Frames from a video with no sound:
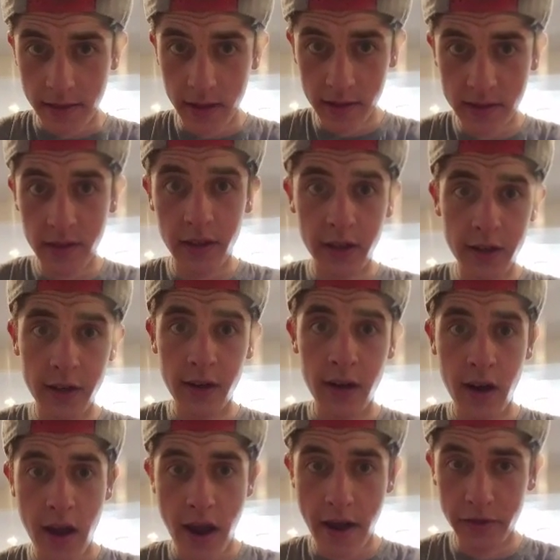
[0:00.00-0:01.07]
This
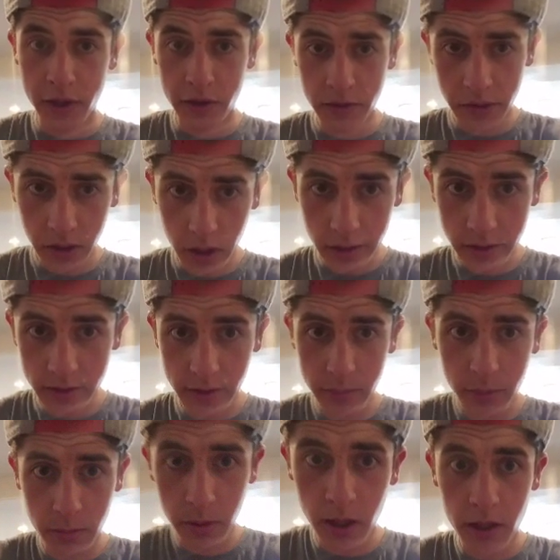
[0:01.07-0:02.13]
year, after doing all these
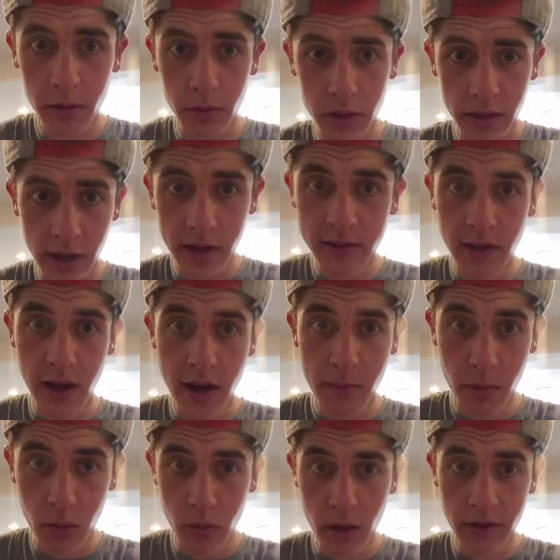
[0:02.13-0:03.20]
upper body workouts, I
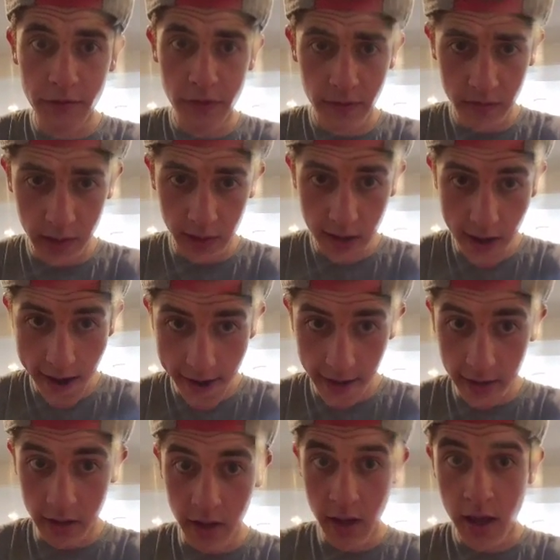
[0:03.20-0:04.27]
am a
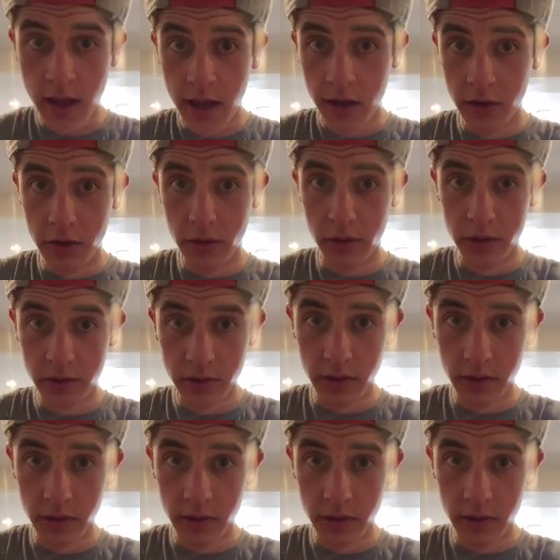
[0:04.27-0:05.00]
159 indoor.